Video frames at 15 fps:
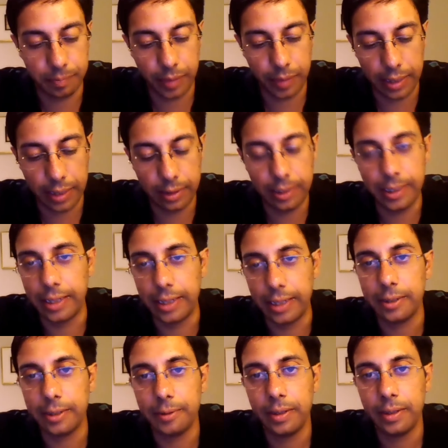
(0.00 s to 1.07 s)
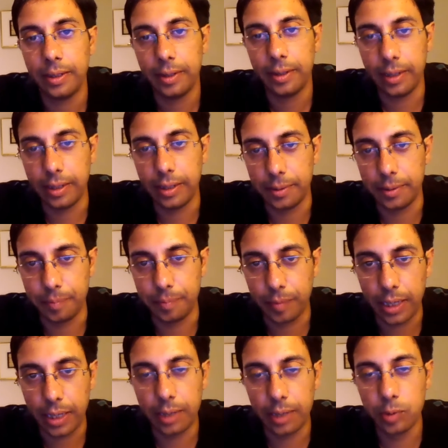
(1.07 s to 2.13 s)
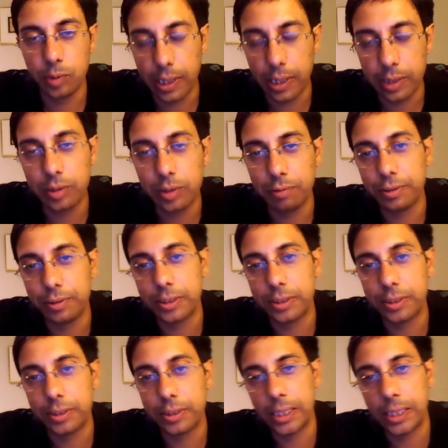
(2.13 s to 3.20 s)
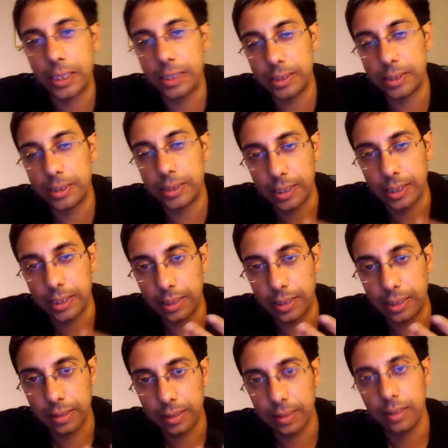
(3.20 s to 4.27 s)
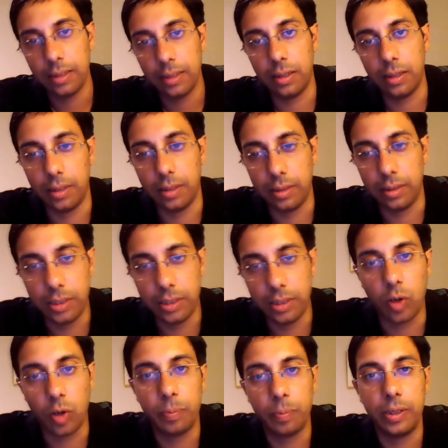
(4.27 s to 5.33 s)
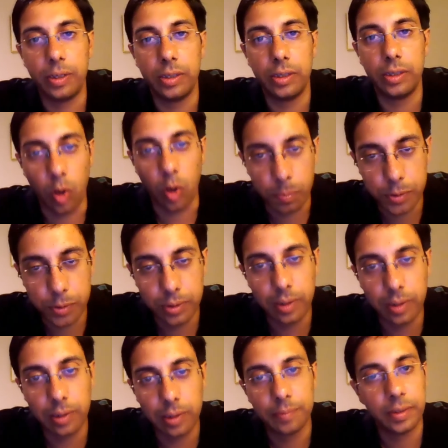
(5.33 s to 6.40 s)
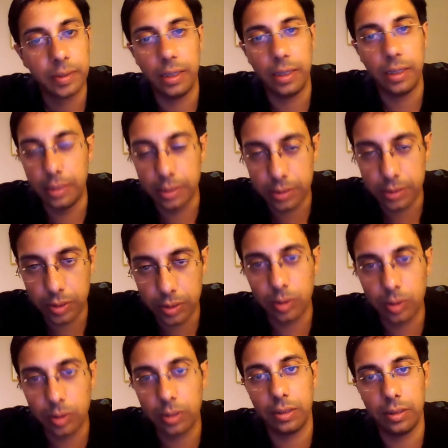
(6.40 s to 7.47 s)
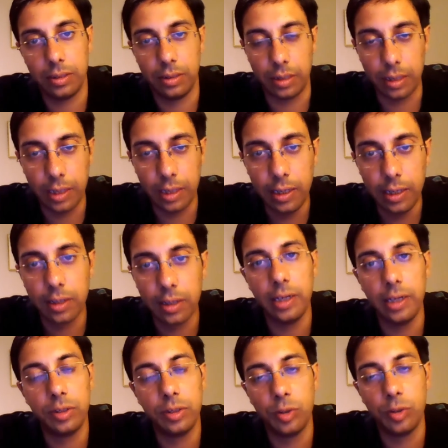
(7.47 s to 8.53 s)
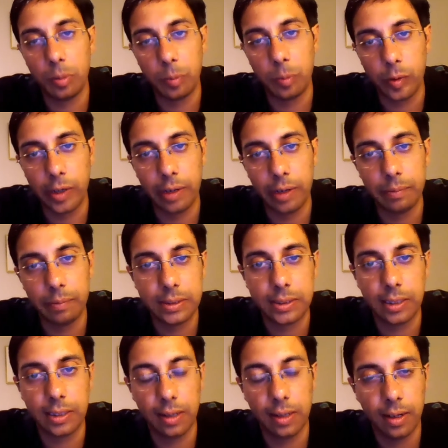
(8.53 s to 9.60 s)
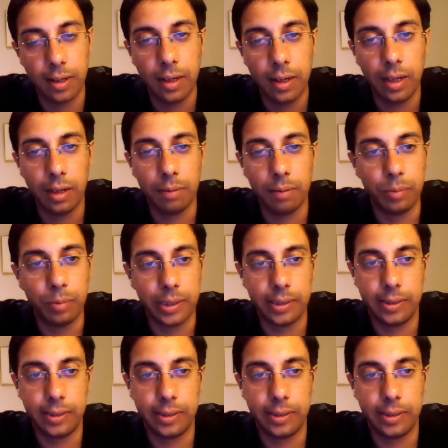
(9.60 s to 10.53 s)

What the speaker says: at the end. And I would like to emphasize that this topic is optional. It does not really relate to your programming skill, but